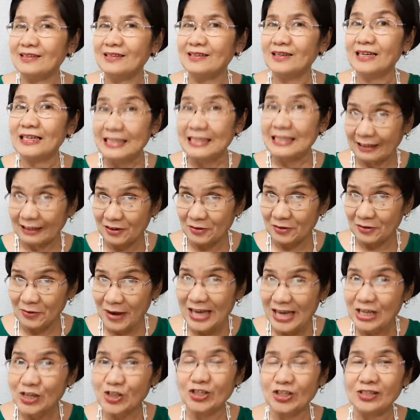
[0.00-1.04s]

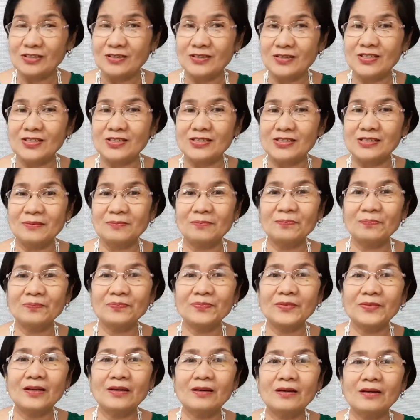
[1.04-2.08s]
declarations.
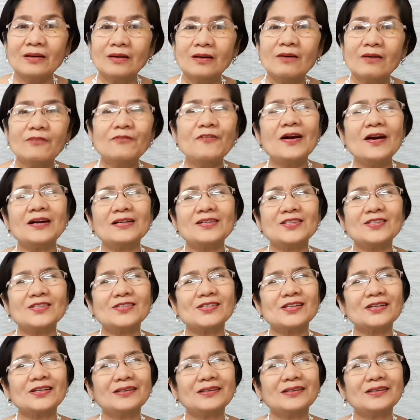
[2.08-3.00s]
First,